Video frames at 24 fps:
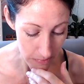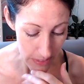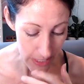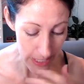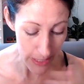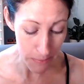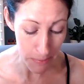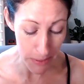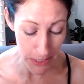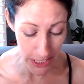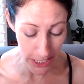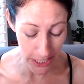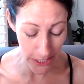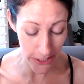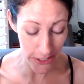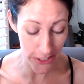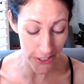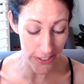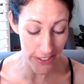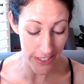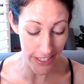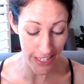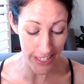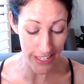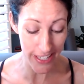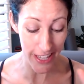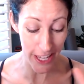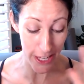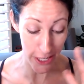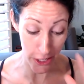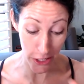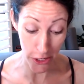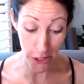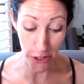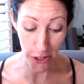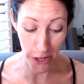particularly like
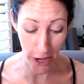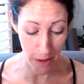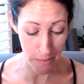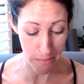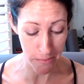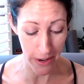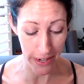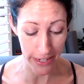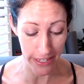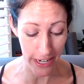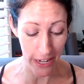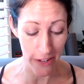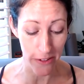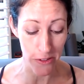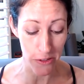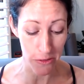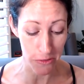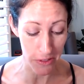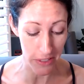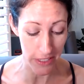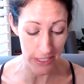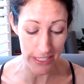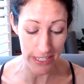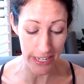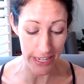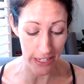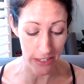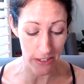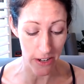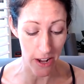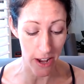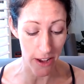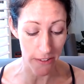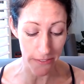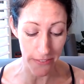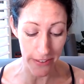Europe right now is really taken
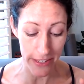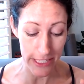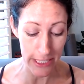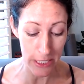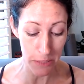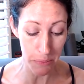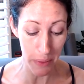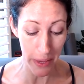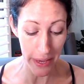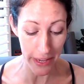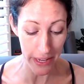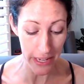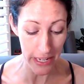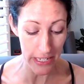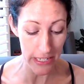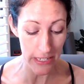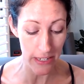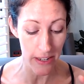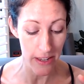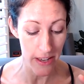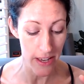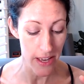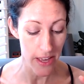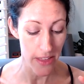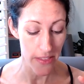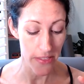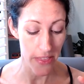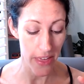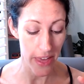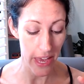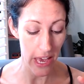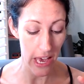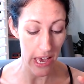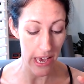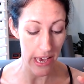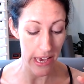off, like Spain they
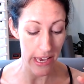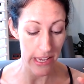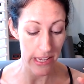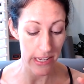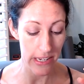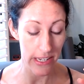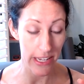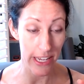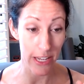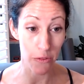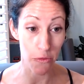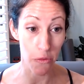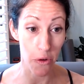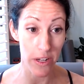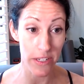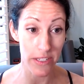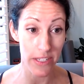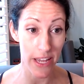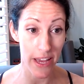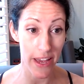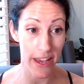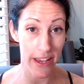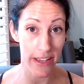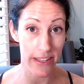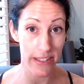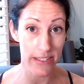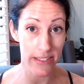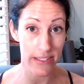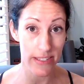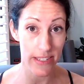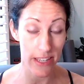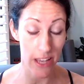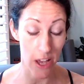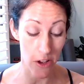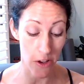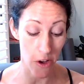had in one day
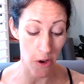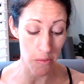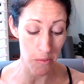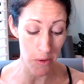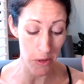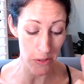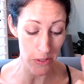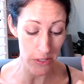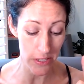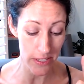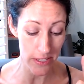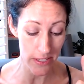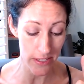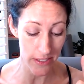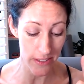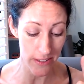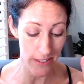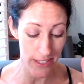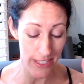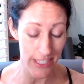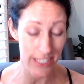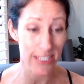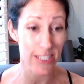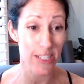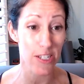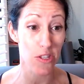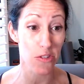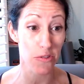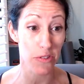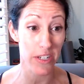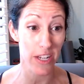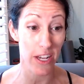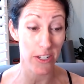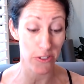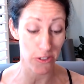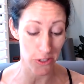almost
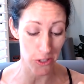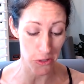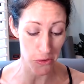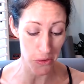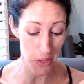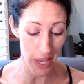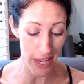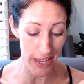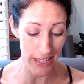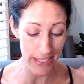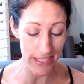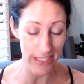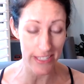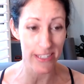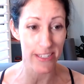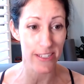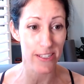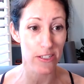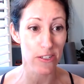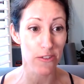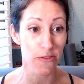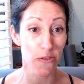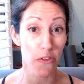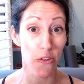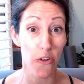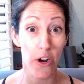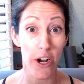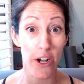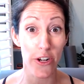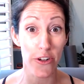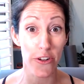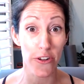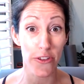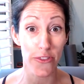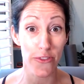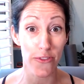6,300 new cases,
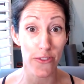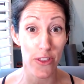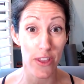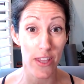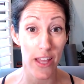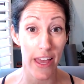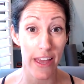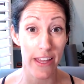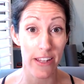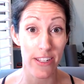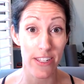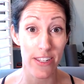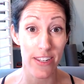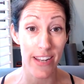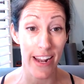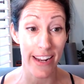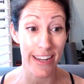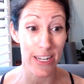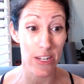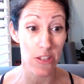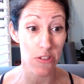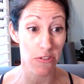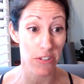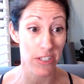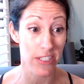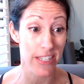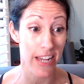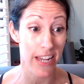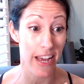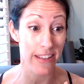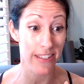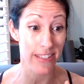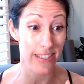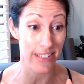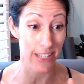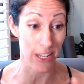493
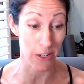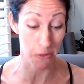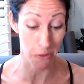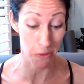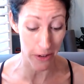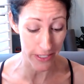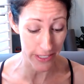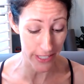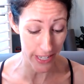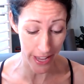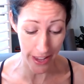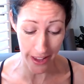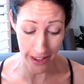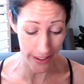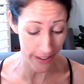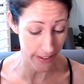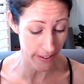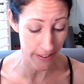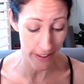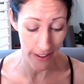deaths in one day.